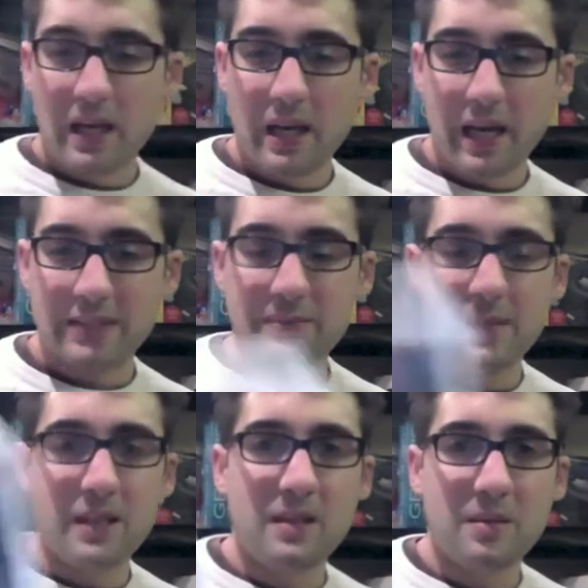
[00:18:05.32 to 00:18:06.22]

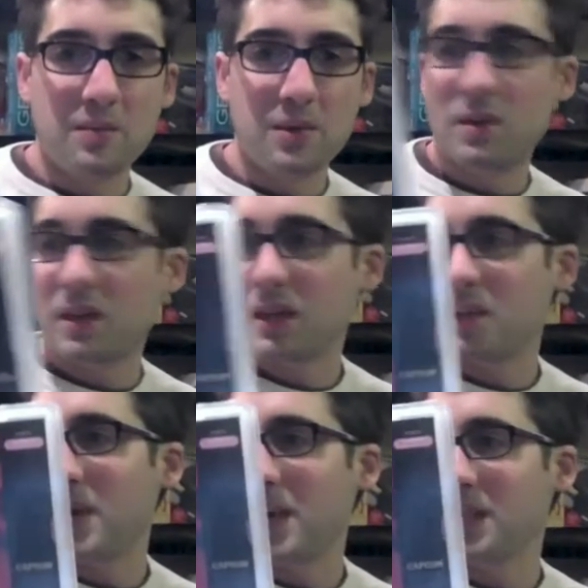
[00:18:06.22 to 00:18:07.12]
X-Men Mutant
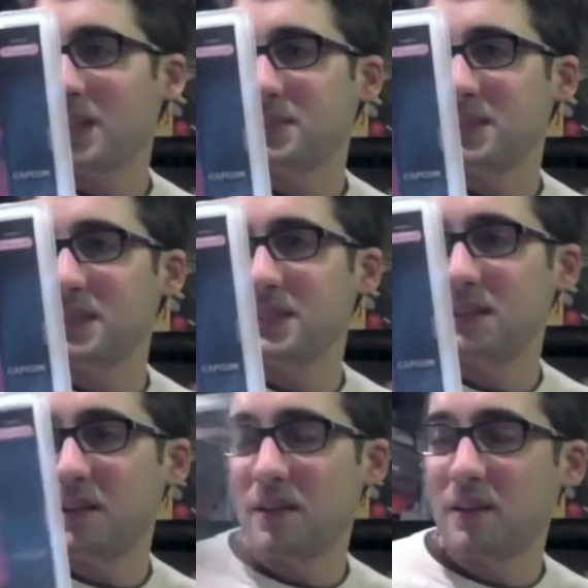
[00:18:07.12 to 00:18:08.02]
Apocalypse. This is
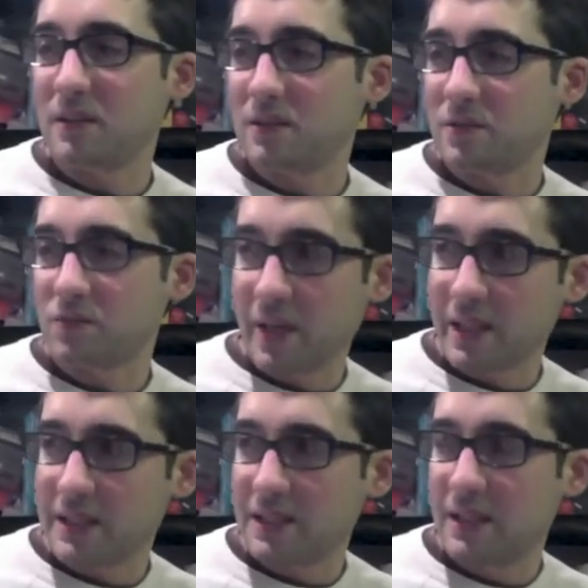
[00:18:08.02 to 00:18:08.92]
a
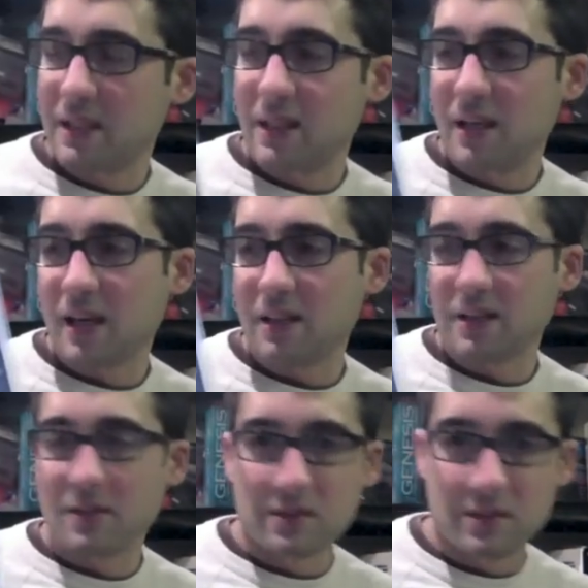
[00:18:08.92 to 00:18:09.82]
great
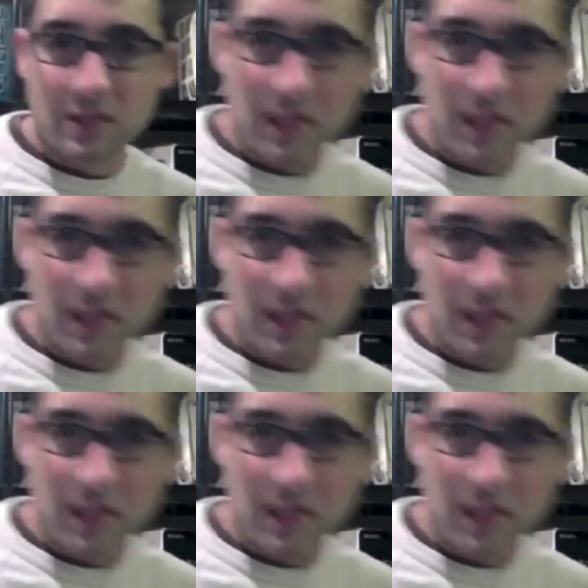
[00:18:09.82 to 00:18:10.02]
little